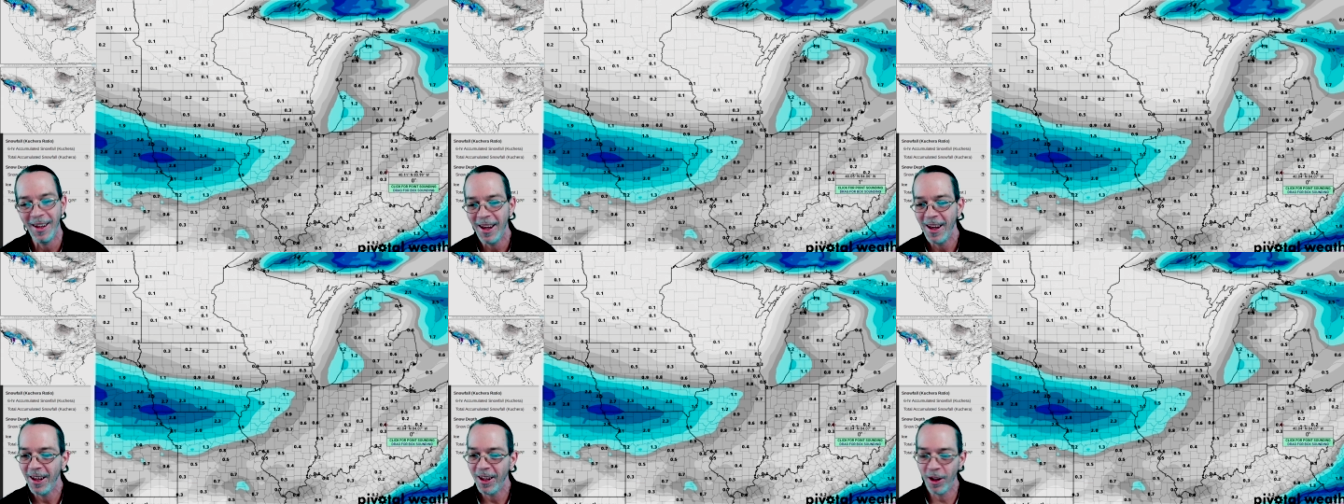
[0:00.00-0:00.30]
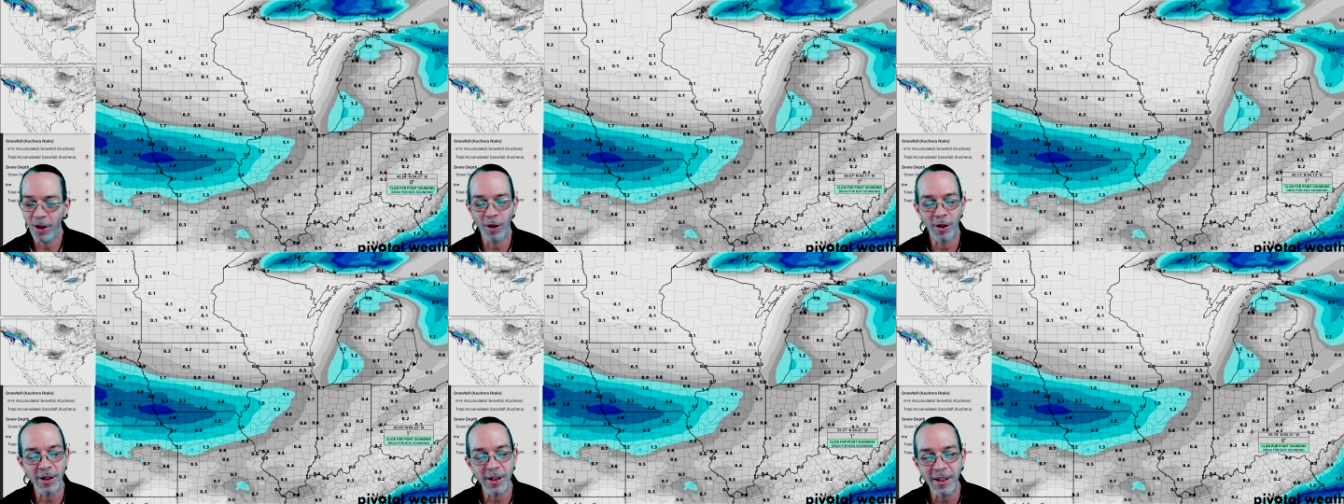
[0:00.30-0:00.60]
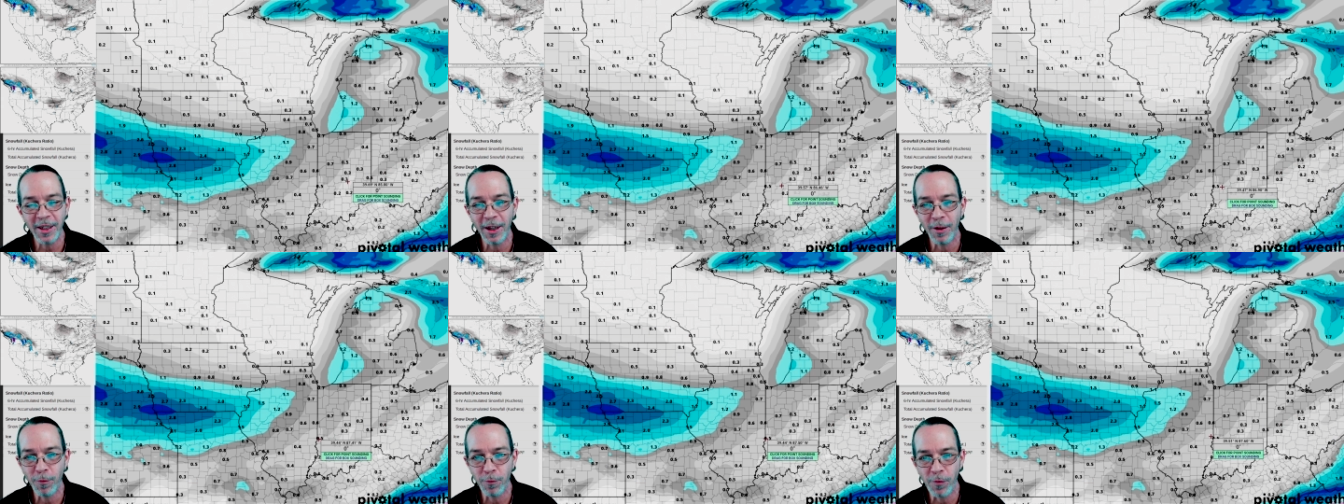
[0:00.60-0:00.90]
You're going to see
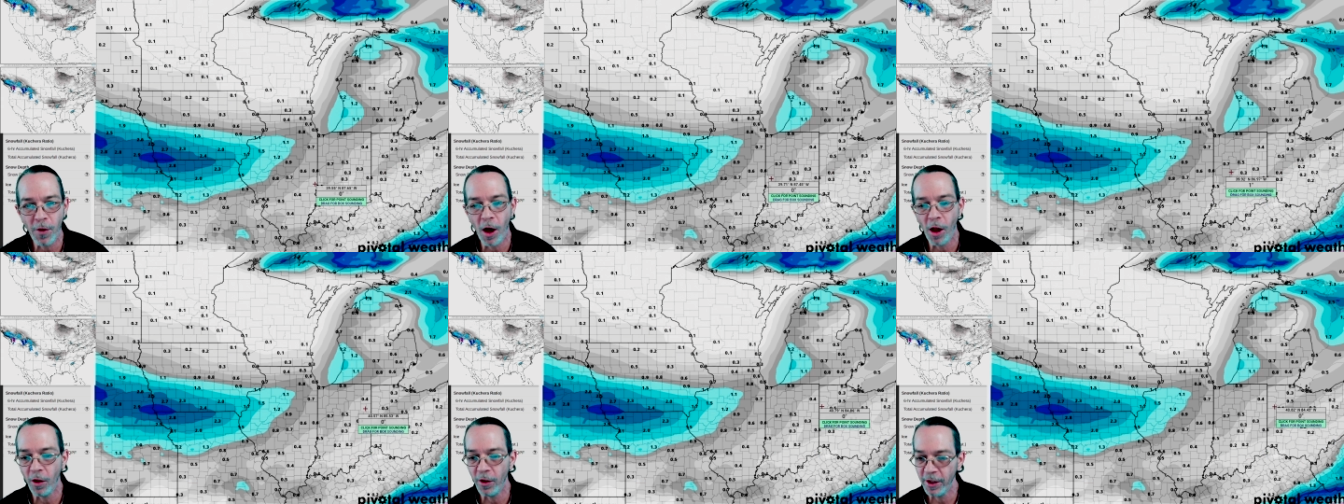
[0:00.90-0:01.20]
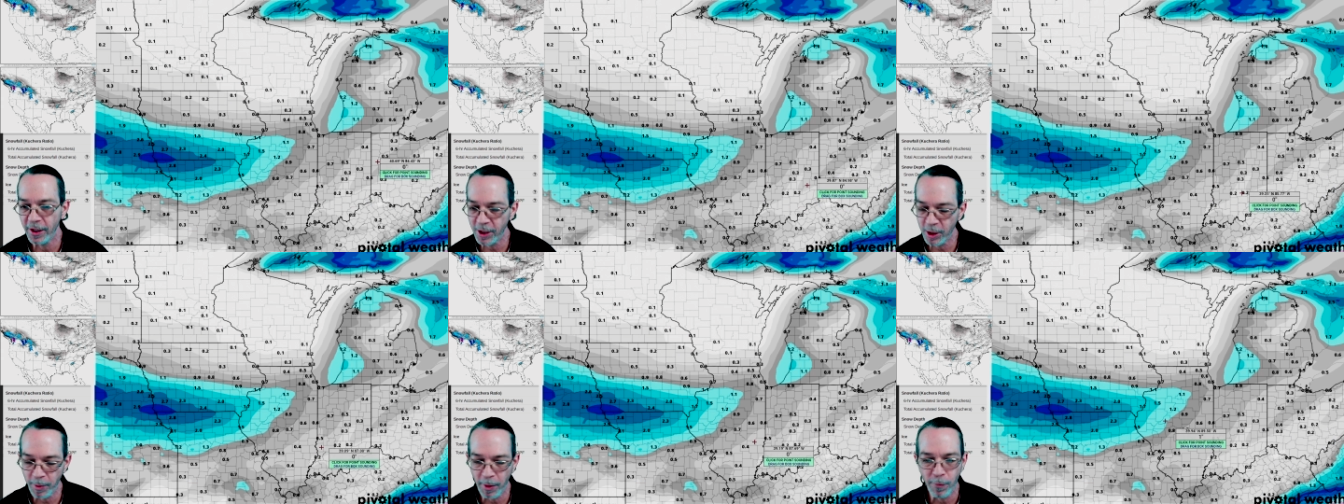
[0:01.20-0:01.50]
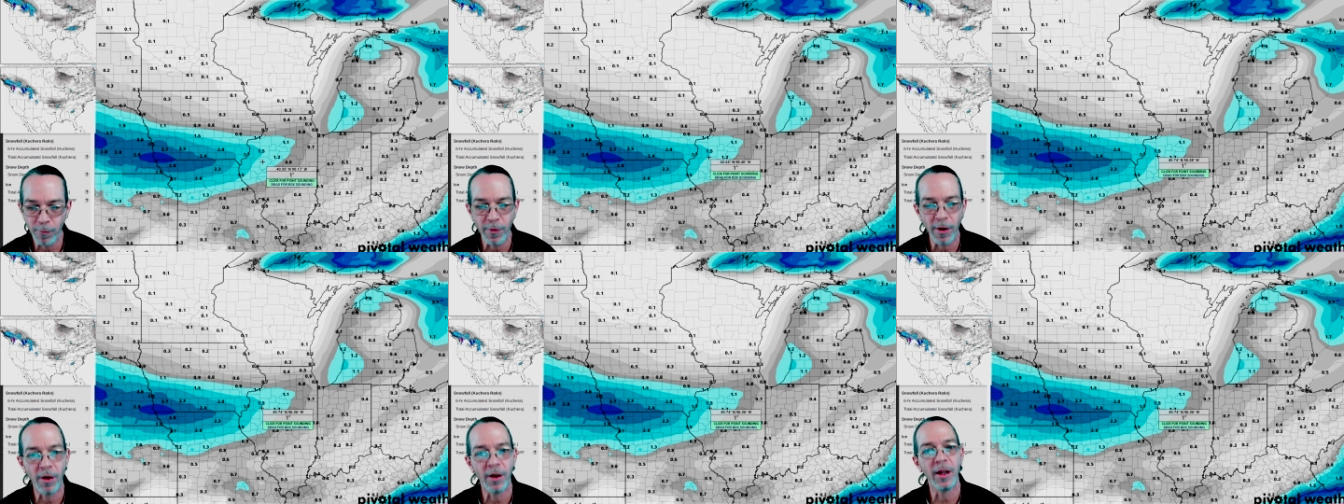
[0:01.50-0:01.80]
it falling. It's going to be
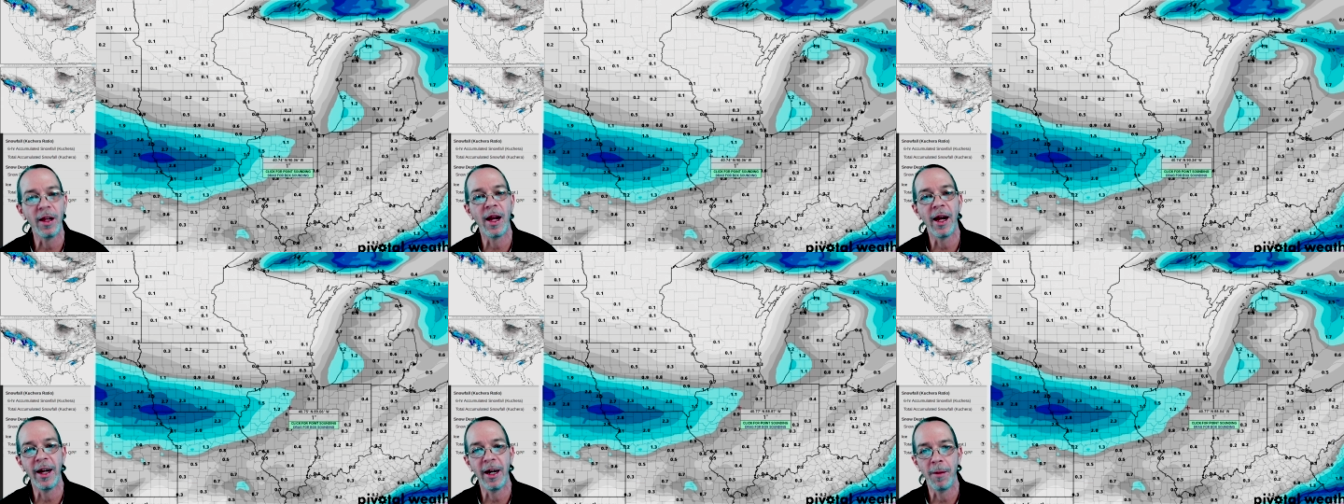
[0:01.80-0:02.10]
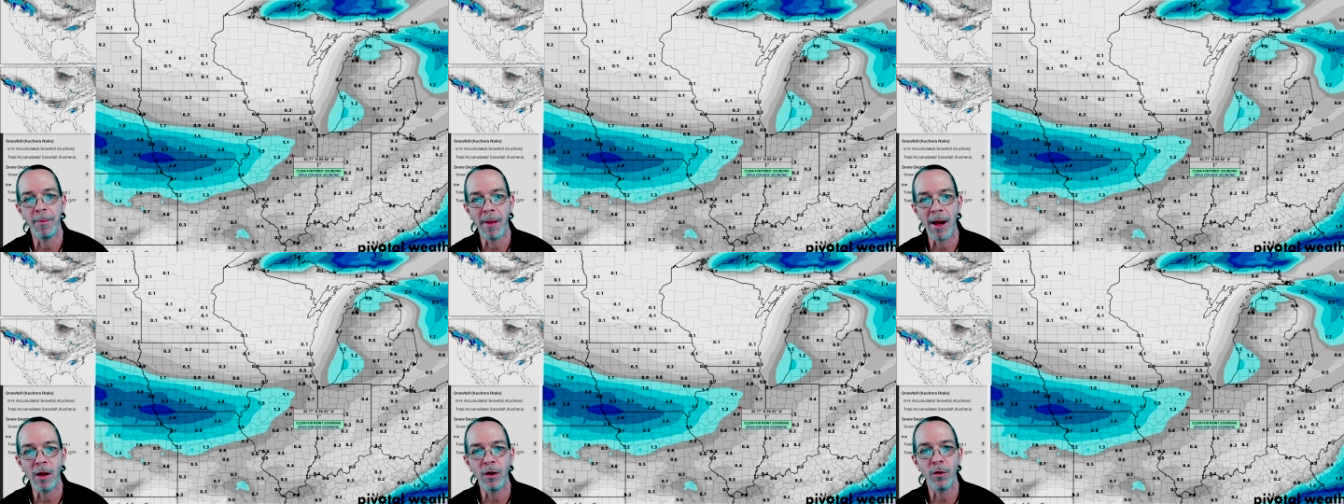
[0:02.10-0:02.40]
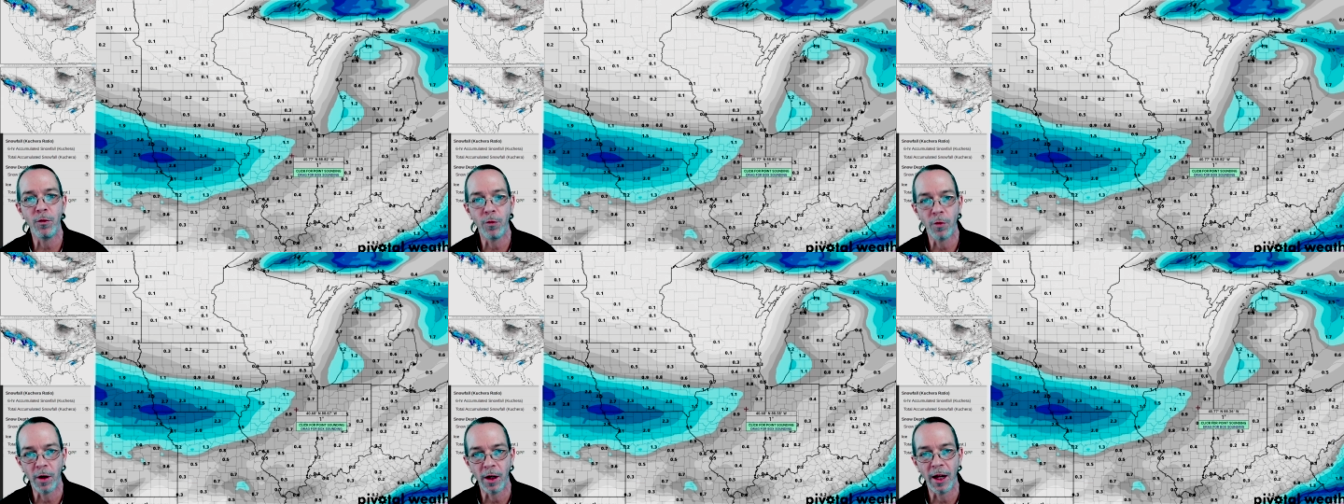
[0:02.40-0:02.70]
very light amounts
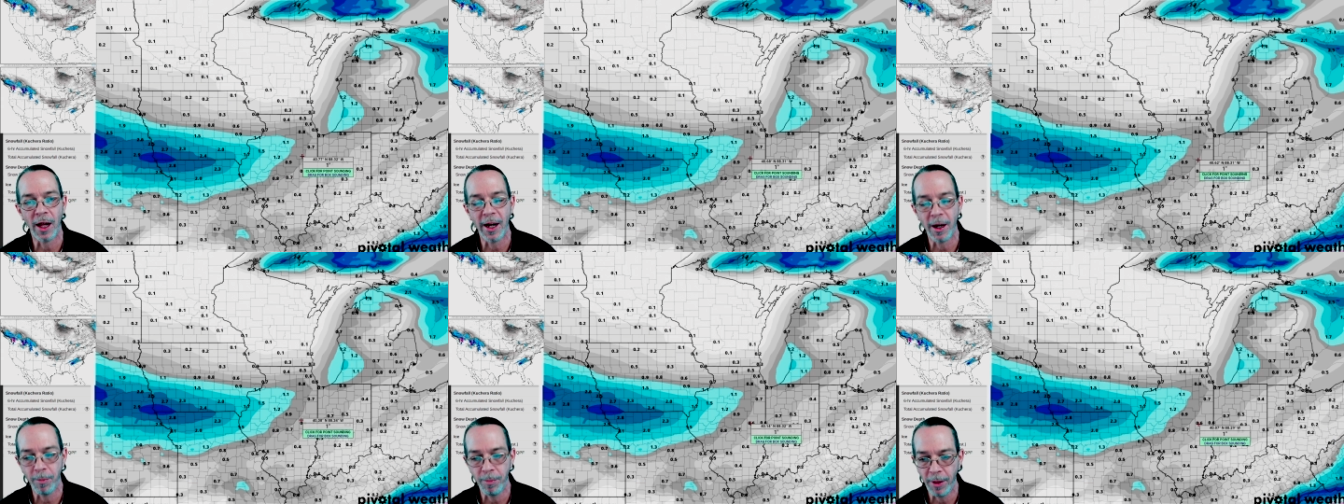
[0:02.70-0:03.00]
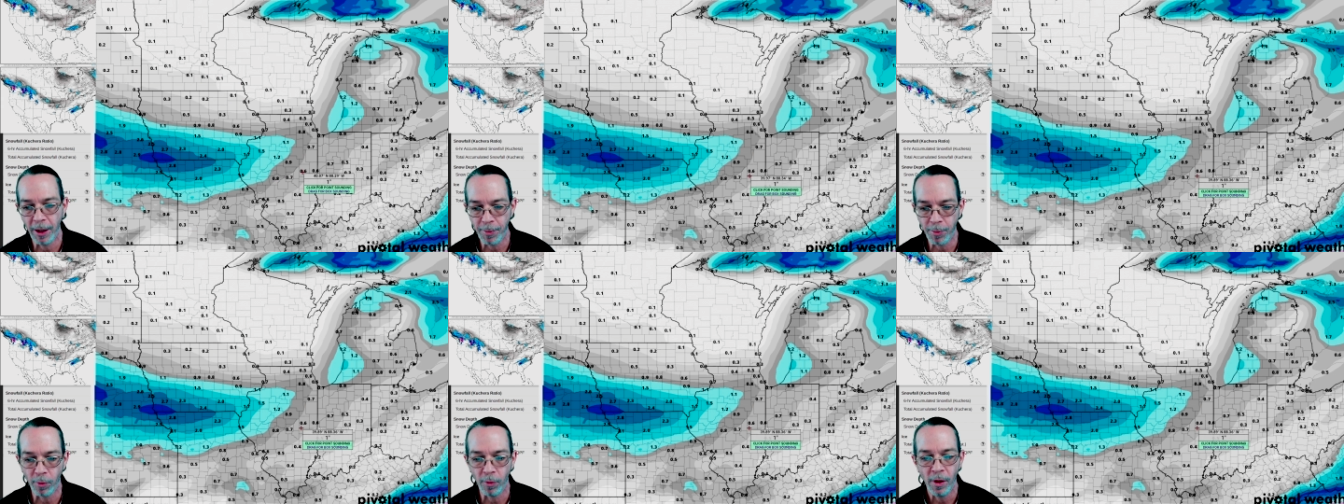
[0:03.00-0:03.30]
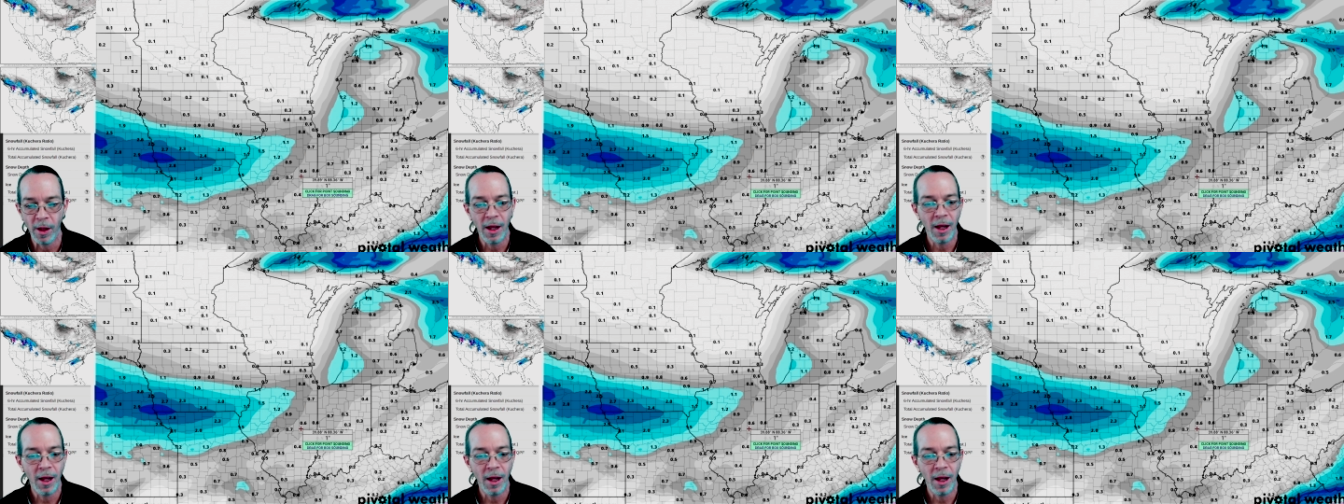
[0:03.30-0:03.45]
for a lot of people.